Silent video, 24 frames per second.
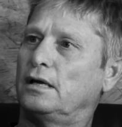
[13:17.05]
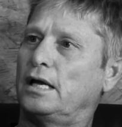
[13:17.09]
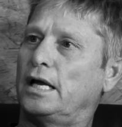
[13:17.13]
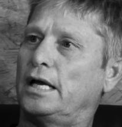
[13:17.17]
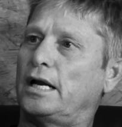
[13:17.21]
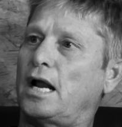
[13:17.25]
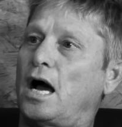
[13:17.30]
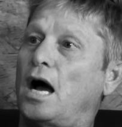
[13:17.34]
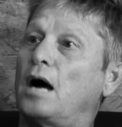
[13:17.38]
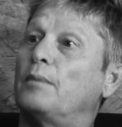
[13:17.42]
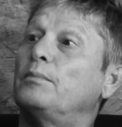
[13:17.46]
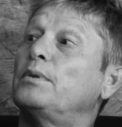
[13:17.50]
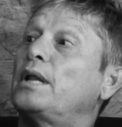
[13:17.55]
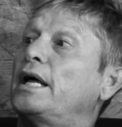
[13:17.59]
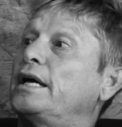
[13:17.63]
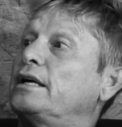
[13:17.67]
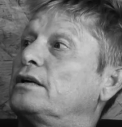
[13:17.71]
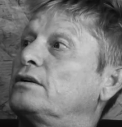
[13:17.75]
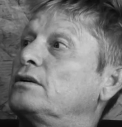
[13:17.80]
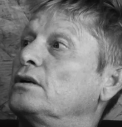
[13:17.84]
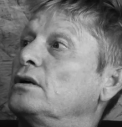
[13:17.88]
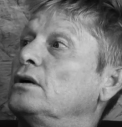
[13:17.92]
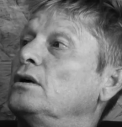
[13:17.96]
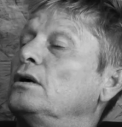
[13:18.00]
And I'm like
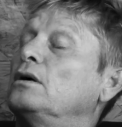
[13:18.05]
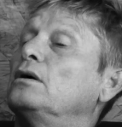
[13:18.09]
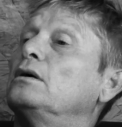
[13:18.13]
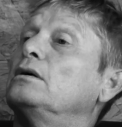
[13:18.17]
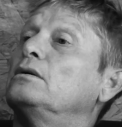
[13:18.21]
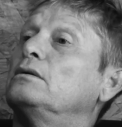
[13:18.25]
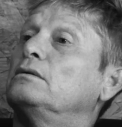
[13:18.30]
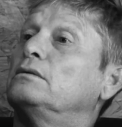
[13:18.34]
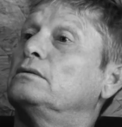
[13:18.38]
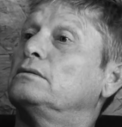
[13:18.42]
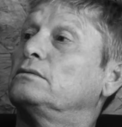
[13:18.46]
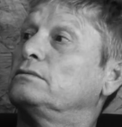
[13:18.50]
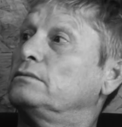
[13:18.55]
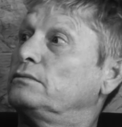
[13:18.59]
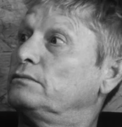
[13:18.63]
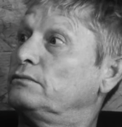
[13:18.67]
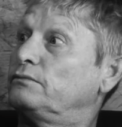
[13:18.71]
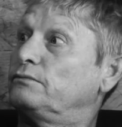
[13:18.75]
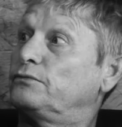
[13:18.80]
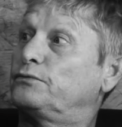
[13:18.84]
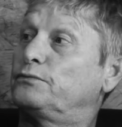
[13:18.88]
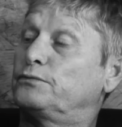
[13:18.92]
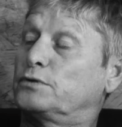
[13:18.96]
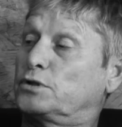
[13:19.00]

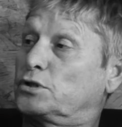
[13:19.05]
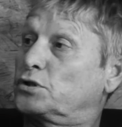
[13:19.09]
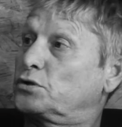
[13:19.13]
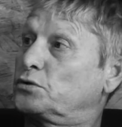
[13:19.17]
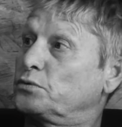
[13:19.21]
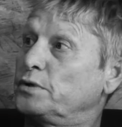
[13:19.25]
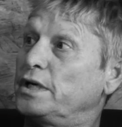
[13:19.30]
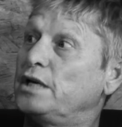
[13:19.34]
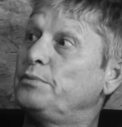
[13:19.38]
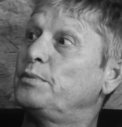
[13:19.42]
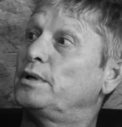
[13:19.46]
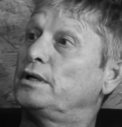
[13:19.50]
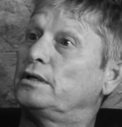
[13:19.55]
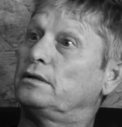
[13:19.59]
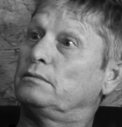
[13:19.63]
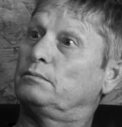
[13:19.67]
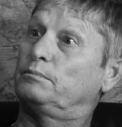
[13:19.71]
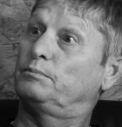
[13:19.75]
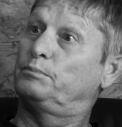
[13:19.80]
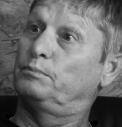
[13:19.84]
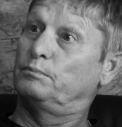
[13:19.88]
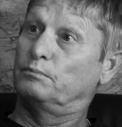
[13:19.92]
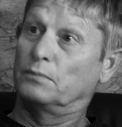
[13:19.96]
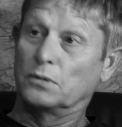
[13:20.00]
screaming
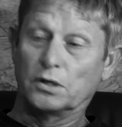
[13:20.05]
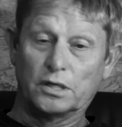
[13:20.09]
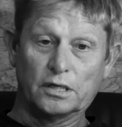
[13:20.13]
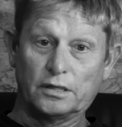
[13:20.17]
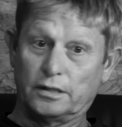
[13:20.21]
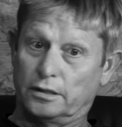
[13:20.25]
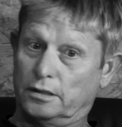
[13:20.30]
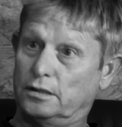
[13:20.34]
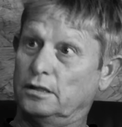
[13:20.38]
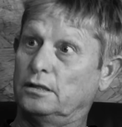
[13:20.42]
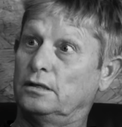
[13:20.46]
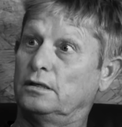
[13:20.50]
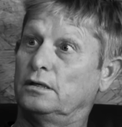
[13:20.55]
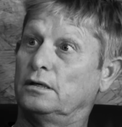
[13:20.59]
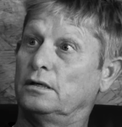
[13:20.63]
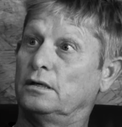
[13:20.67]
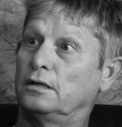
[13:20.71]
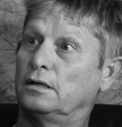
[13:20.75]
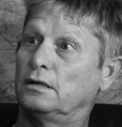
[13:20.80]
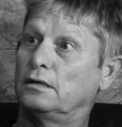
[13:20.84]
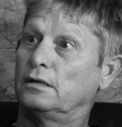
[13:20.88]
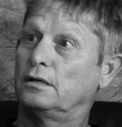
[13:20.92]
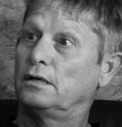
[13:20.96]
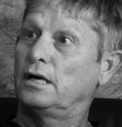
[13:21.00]
murder,
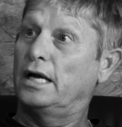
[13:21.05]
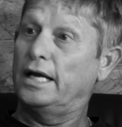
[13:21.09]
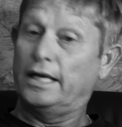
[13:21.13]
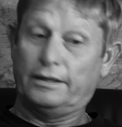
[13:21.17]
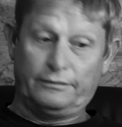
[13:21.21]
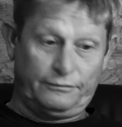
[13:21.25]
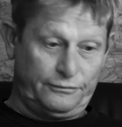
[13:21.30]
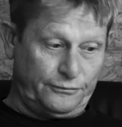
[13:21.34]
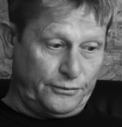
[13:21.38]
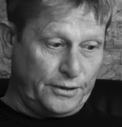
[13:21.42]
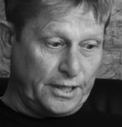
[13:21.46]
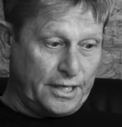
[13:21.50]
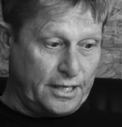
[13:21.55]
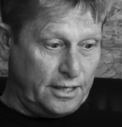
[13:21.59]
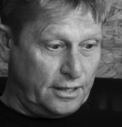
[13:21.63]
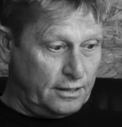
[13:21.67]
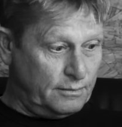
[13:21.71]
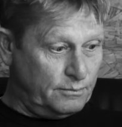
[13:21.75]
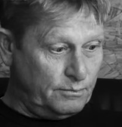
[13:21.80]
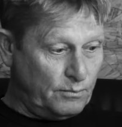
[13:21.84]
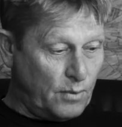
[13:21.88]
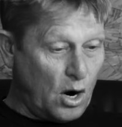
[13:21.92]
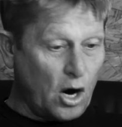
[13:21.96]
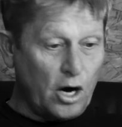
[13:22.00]
and
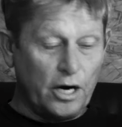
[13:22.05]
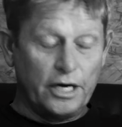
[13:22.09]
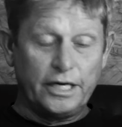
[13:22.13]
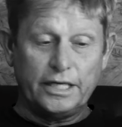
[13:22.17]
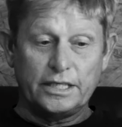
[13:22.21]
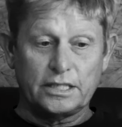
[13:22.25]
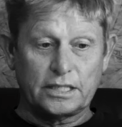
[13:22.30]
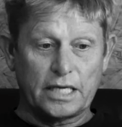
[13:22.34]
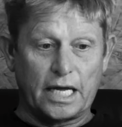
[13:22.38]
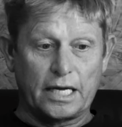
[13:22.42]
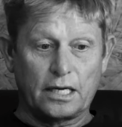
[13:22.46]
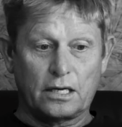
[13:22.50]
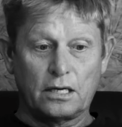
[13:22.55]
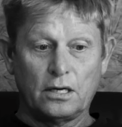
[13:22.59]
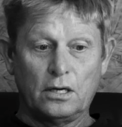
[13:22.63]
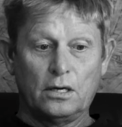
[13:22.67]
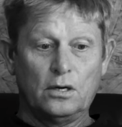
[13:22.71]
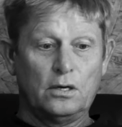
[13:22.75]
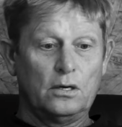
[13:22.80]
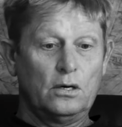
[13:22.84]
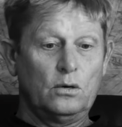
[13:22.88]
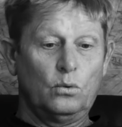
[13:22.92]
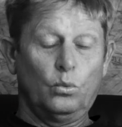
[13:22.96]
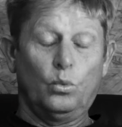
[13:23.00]
freaking Marty's like,
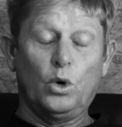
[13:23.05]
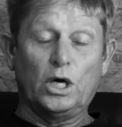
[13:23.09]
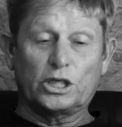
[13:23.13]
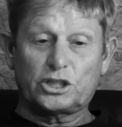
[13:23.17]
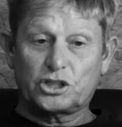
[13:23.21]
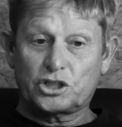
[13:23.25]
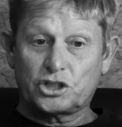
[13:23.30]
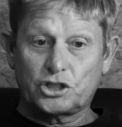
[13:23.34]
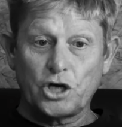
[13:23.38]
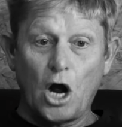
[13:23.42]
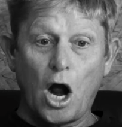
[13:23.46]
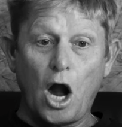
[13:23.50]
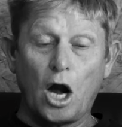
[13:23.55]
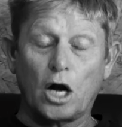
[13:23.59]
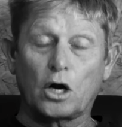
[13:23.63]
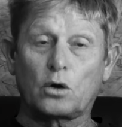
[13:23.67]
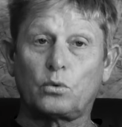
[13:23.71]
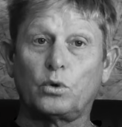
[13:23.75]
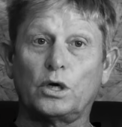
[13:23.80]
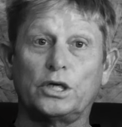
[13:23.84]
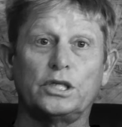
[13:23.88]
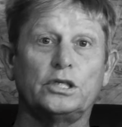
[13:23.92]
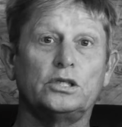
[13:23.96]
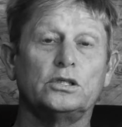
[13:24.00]
what shark?
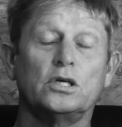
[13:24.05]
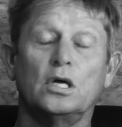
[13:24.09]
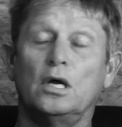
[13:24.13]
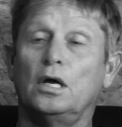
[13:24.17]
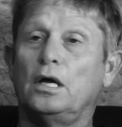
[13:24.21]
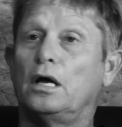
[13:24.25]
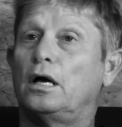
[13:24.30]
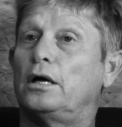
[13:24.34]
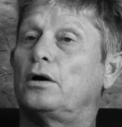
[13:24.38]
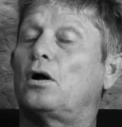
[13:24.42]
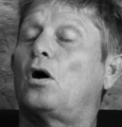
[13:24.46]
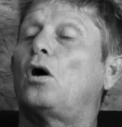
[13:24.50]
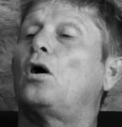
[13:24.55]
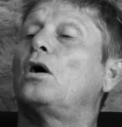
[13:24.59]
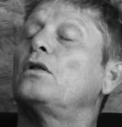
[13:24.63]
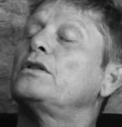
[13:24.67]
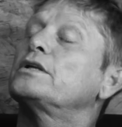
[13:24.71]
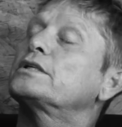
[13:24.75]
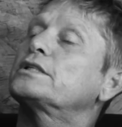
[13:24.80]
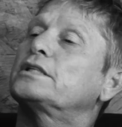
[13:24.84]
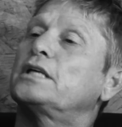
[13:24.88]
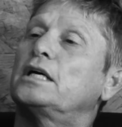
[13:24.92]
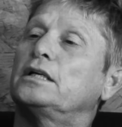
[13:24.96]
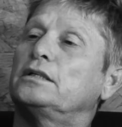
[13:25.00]
What are you? And all of
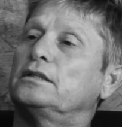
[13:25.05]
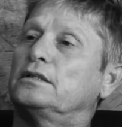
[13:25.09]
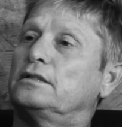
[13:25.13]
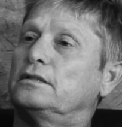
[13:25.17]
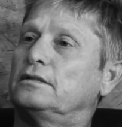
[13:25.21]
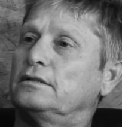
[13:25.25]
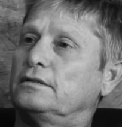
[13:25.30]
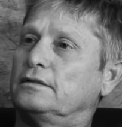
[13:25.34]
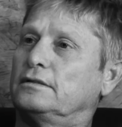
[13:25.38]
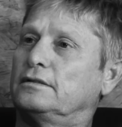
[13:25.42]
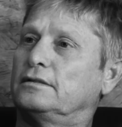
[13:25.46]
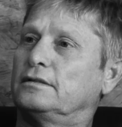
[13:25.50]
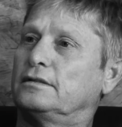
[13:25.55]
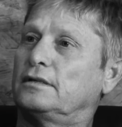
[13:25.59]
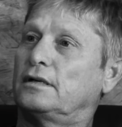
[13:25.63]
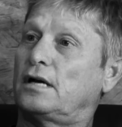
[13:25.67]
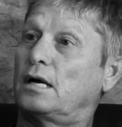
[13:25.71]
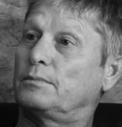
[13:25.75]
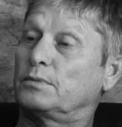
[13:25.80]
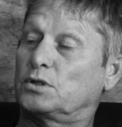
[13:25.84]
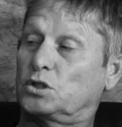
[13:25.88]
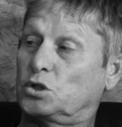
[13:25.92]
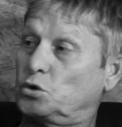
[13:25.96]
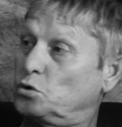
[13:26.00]
a sudden,
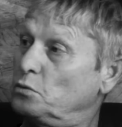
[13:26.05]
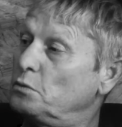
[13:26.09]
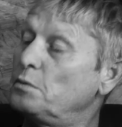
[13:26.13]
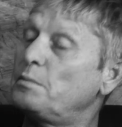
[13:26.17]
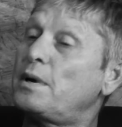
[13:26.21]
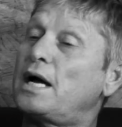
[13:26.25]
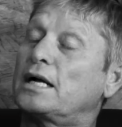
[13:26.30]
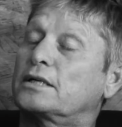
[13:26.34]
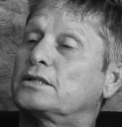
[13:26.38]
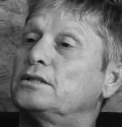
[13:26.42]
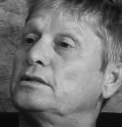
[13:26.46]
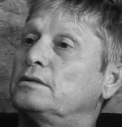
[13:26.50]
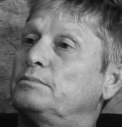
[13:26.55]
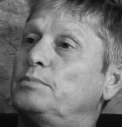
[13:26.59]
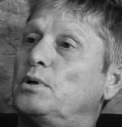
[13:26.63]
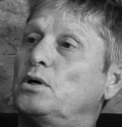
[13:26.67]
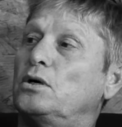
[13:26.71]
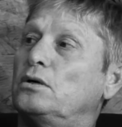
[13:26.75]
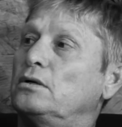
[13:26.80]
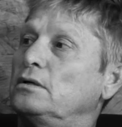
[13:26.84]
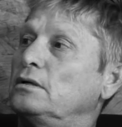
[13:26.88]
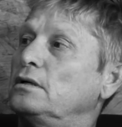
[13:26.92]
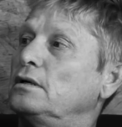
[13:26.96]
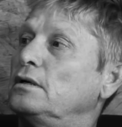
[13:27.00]
I'm swimming back to the
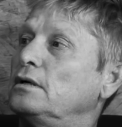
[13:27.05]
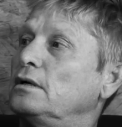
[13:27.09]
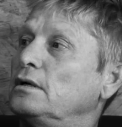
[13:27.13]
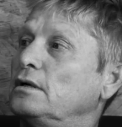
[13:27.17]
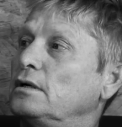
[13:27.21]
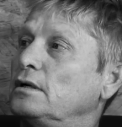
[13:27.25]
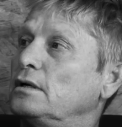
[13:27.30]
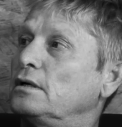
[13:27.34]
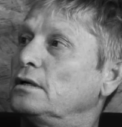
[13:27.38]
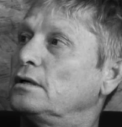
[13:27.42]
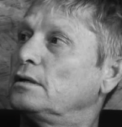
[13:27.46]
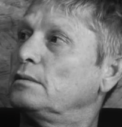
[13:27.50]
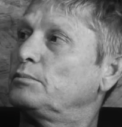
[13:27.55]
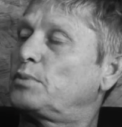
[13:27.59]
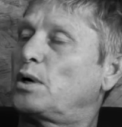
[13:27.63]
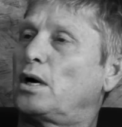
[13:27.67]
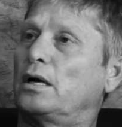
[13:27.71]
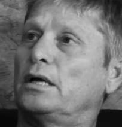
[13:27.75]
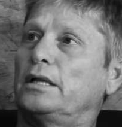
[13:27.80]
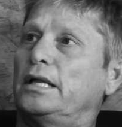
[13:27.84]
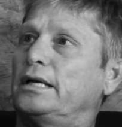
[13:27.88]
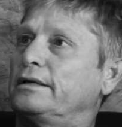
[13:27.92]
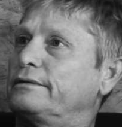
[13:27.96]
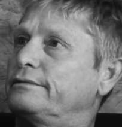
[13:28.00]
boat.
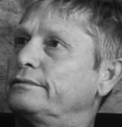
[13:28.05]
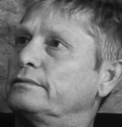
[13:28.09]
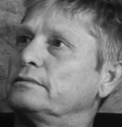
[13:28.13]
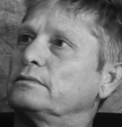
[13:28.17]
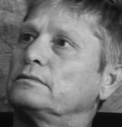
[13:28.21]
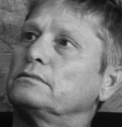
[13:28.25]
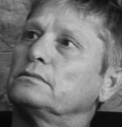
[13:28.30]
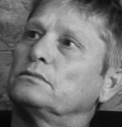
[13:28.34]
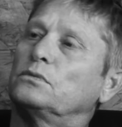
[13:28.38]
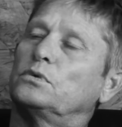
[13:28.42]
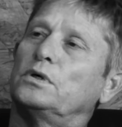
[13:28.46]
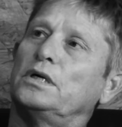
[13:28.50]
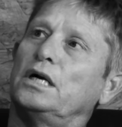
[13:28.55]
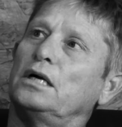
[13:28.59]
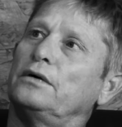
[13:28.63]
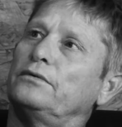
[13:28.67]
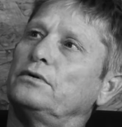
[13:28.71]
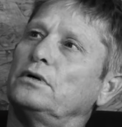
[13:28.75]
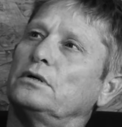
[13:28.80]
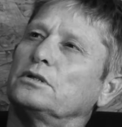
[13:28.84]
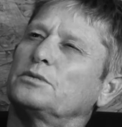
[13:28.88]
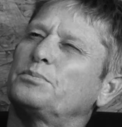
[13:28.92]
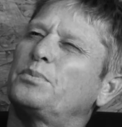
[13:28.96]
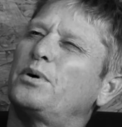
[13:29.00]
Probably like
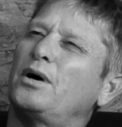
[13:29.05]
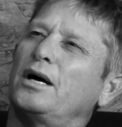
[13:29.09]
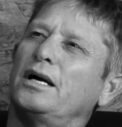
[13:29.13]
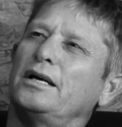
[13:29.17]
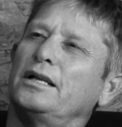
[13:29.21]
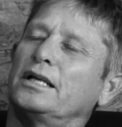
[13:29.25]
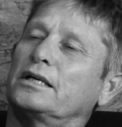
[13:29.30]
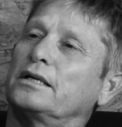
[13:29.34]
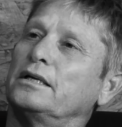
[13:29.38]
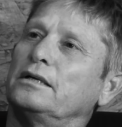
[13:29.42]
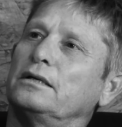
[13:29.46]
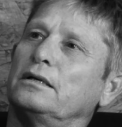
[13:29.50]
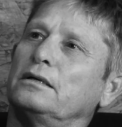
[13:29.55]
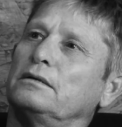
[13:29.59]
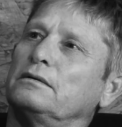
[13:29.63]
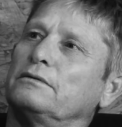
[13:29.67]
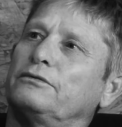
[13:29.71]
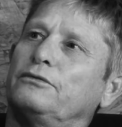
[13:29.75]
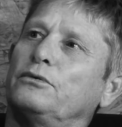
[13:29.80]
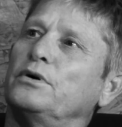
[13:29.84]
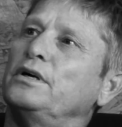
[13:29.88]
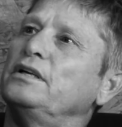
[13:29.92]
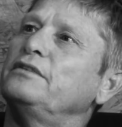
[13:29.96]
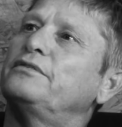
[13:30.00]
whatever. It's probably like a
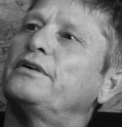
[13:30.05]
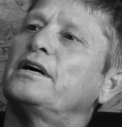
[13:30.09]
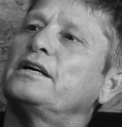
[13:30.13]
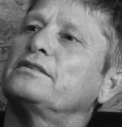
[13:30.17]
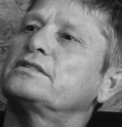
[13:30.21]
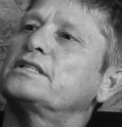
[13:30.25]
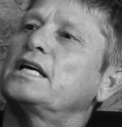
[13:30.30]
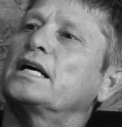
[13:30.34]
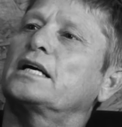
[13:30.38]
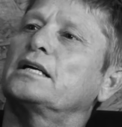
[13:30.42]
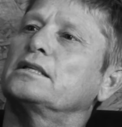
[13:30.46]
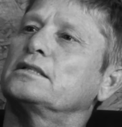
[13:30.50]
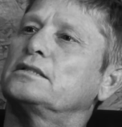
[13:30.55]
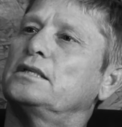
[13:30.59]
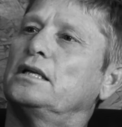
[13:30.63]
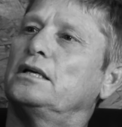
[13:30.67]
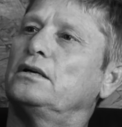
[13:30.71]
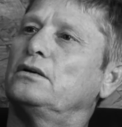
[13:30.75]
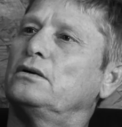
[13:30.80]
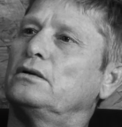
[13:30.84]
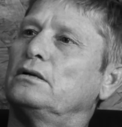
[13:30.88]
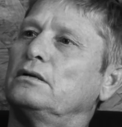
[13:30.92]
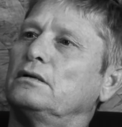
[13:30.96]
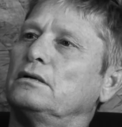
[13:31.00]
forty-five seconds
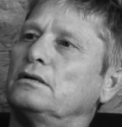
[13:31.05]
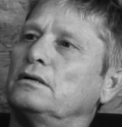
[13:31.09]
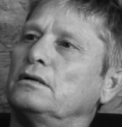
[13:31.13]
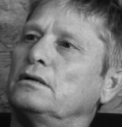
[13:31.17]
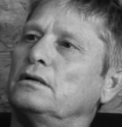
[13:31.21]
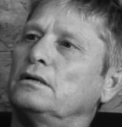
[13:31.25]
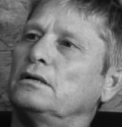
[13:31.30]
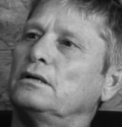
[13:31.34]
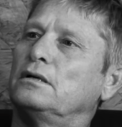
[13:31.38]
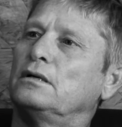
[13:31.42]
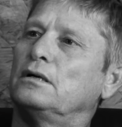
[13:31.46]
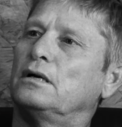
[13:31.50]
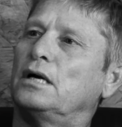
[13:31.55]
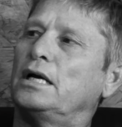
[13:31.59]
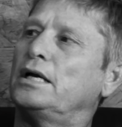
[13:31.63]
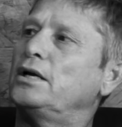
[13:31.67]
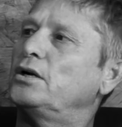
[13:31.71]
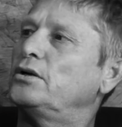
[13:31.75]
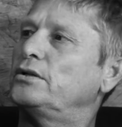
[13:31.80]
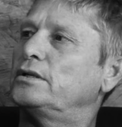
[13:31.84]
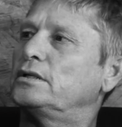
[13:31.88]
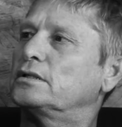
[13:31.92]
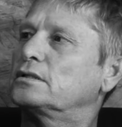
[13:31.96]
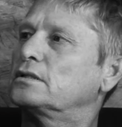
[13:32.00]
later. I
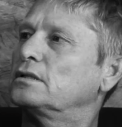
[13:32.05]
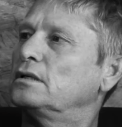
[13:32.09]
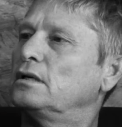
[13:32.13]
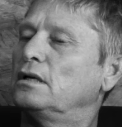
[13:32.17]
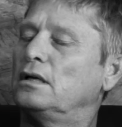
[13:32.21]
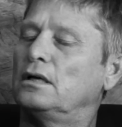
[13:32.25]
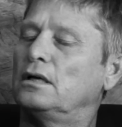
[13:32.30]
hear this.